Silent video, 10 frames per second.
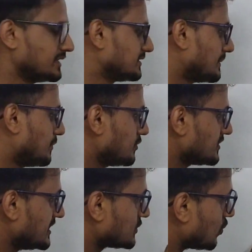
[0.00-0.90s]

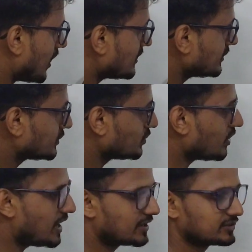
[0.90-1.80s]
Suppose these 1,
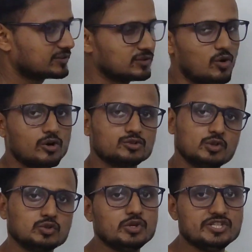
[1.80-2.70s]
2 are
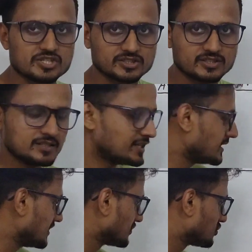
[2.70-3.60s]
ortho to each other,
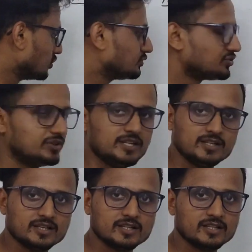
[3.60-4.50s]
2,
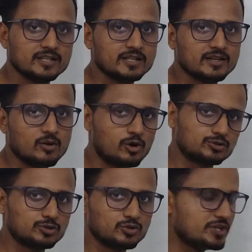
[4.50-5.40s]
3
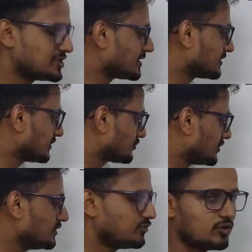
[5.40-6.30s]
ortho to each other,
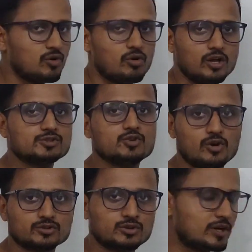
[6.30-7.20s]
3, 4 also
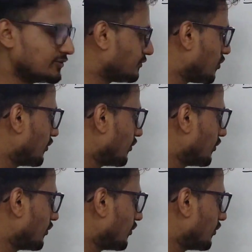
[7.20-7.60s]
ortho, and